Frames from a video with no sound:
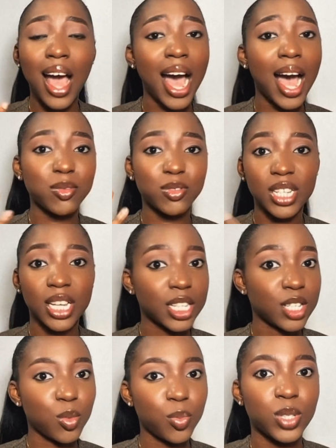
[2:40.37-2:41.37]
I'm just like, there's
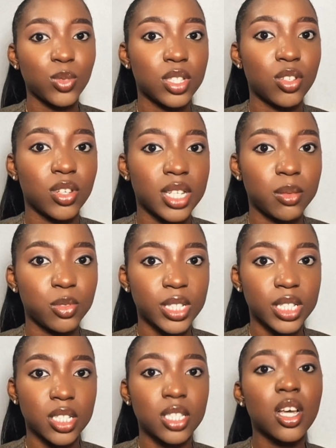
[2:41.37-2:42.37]
no point wasting your time doing
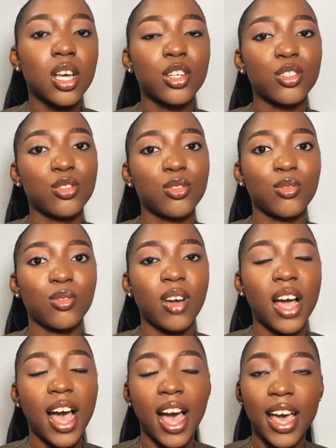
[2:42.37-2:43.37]
this. So
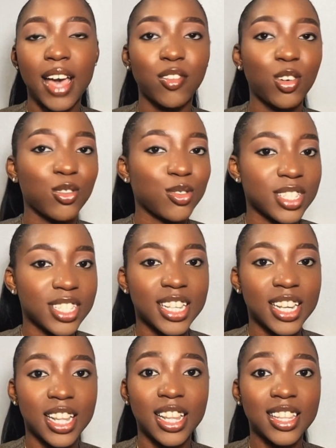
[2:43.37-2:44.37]
I have also
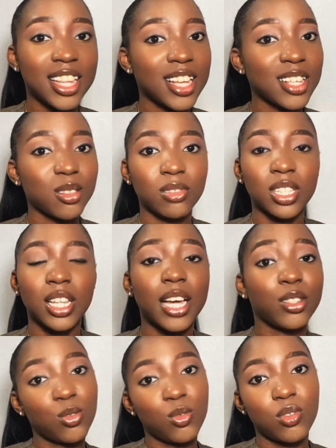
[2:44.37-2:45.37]
decided that that's something that I
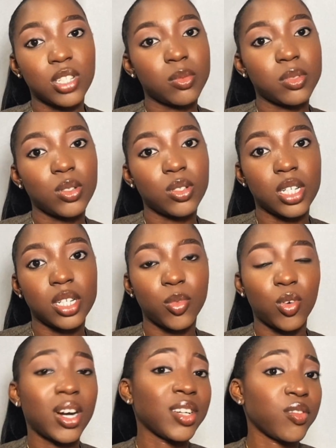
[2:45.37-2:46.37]
don't want to be doing
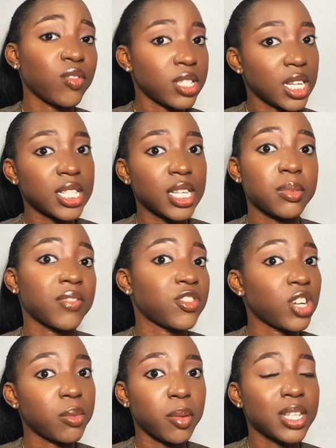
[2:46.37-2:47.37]
anymore. And in recent times, I've
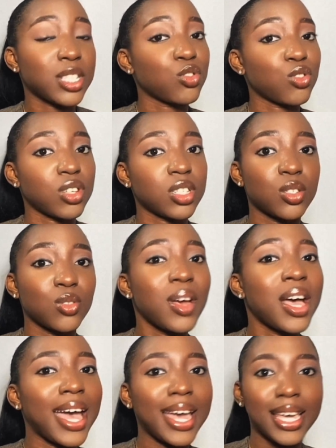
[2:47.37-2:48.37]
tried my best not to
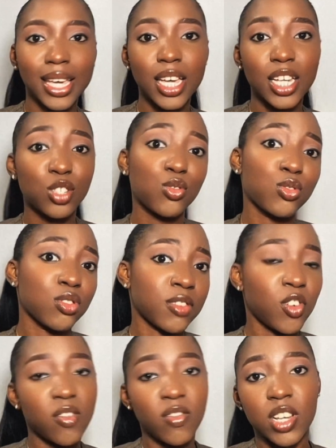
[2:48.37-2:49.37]
engage in those sorts of
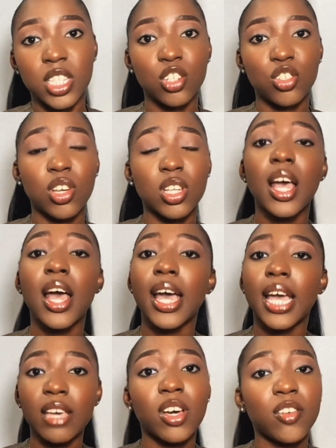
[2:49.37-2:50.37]
conversations.
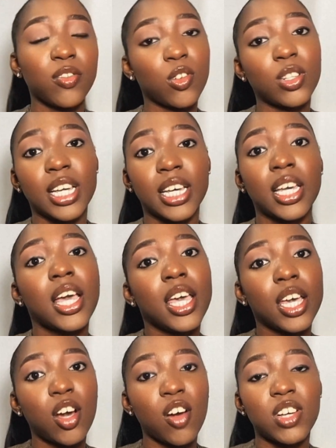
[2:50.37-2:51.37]
If I feel like a
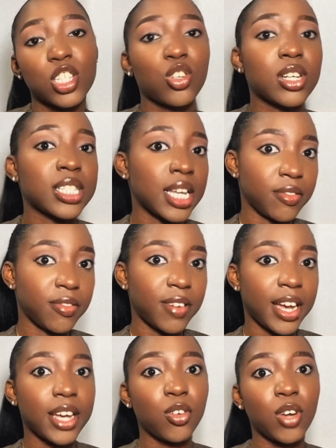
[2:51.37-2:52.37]
conversation is
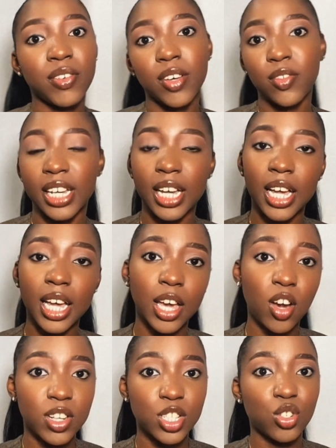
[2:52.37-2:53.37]
edifying, or if I feel like a
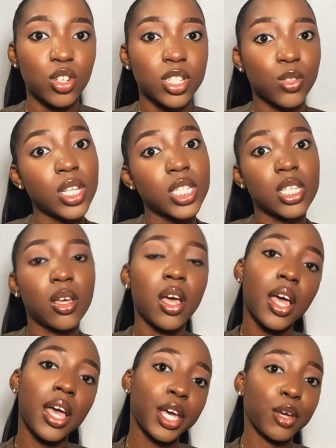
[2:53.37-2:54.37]
conversation is going to
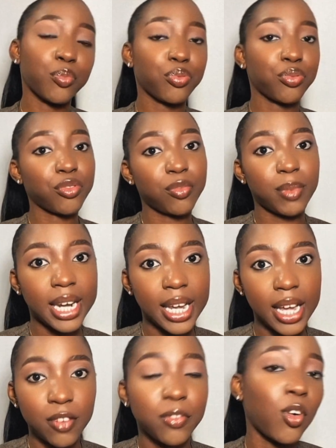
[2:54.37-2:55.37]
improve my
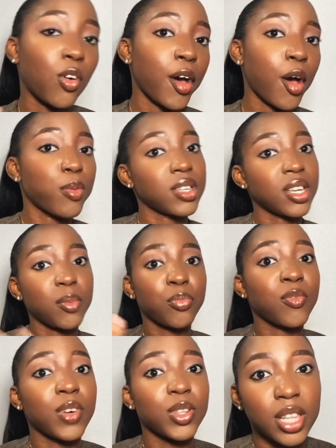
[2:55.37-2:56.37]
life or help to improve
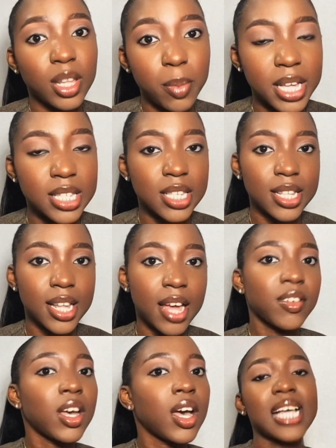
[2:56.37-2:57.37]
another person's life,
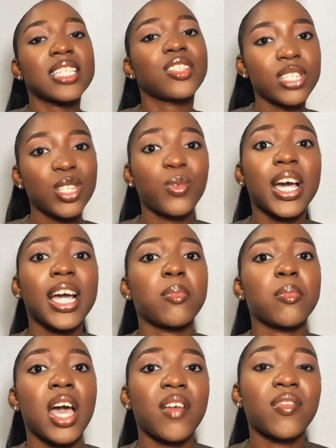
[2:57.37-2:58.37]
I see the reason why I can be
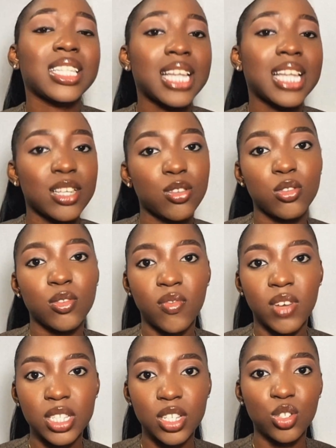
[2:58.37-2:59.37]
having that sort of
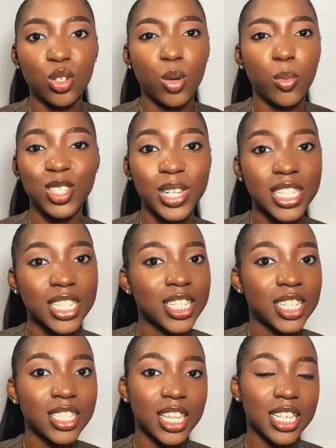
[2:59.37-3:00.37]
conversation. I'm just going to stick
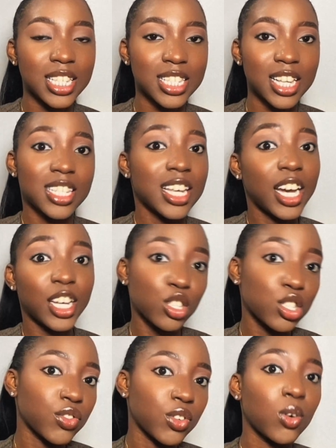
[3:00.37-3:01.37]
to things that are
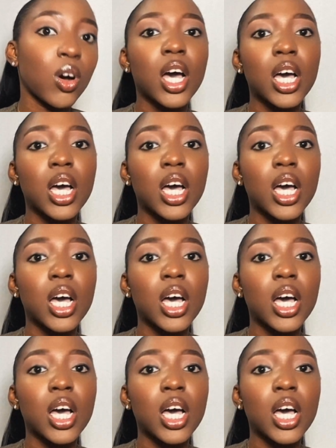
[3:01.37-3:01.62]
useful,